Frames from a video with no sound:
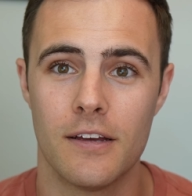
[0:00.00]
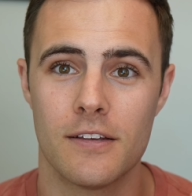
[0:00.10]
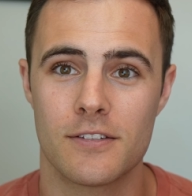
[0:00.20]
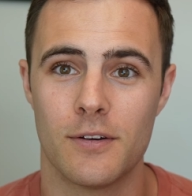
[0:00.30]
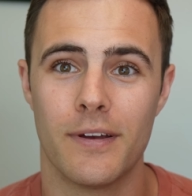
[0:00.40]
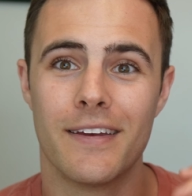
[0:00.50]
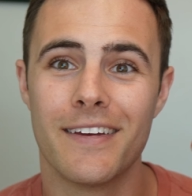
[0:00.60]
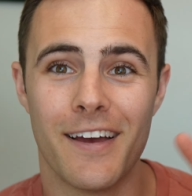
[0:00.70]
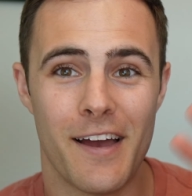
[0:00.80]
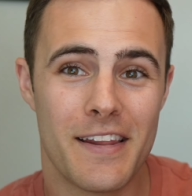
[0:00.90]
So
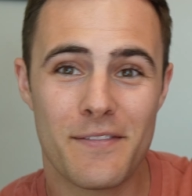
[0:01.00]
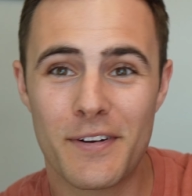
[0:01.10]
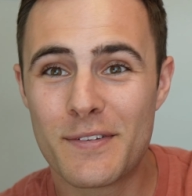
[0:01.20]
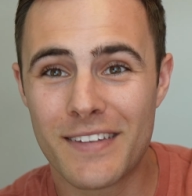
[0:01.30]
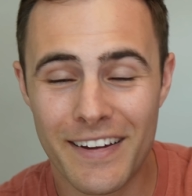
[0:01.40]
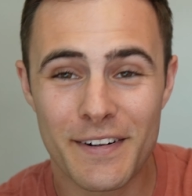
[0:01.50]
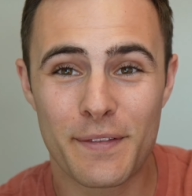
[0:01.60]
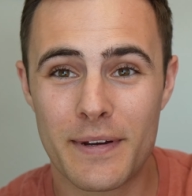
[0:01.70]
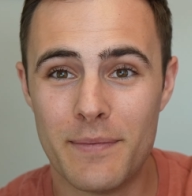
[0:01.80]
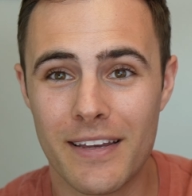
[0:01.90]
anyone who's under
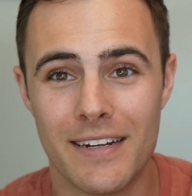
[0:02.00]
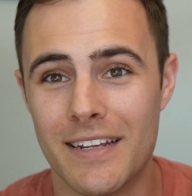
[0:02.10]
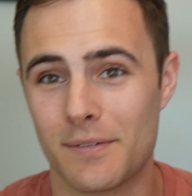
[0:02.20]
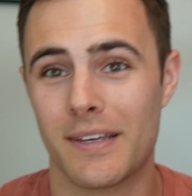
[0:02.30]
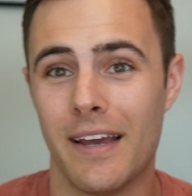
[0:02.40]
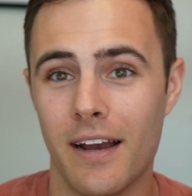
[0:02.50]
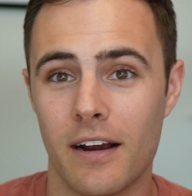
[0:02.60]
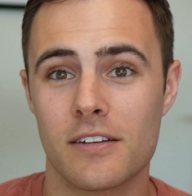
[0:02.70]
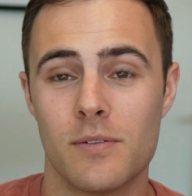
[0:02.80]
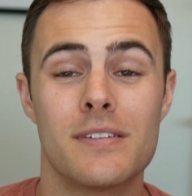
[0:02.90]
3 million, he doesn't really
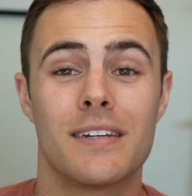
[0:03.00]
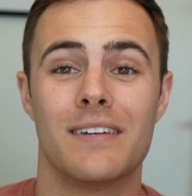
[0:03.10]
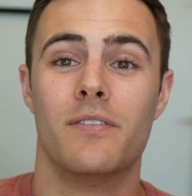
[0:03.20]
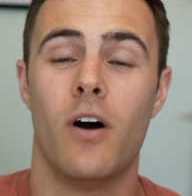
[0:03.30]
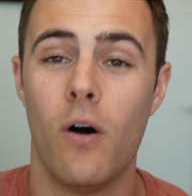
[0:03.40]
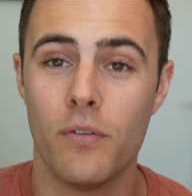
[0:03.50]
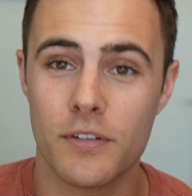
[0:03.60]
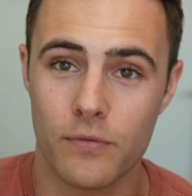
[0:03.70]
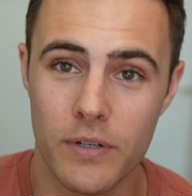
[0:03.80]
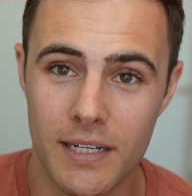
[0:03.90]
care. So he's going to give all this
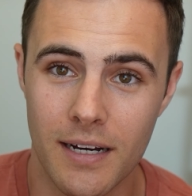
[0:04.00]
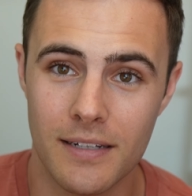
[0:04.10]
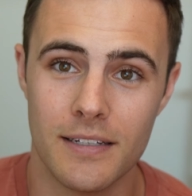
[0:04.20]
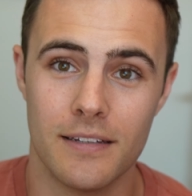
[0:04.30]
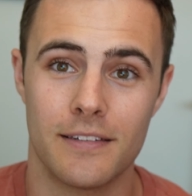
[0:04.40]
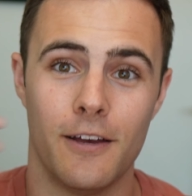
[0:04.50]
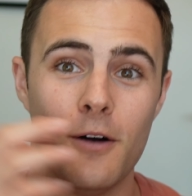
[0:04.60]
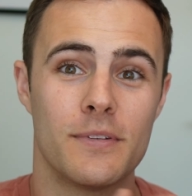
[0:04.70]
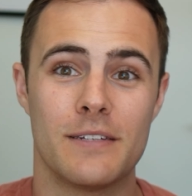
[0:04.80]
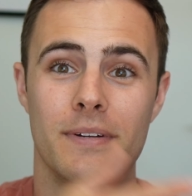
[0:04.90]
free content to
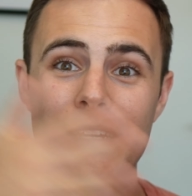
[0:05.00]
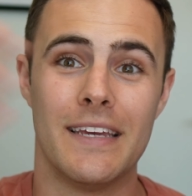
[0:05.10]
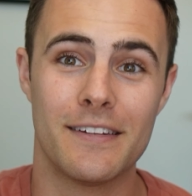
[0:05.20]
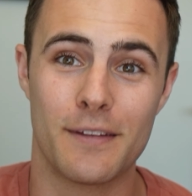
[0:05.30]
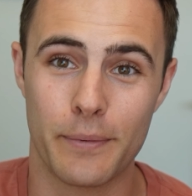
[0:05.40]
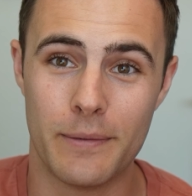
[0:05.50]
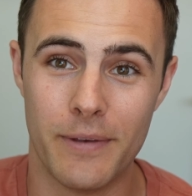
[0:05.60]
help somebody get to 3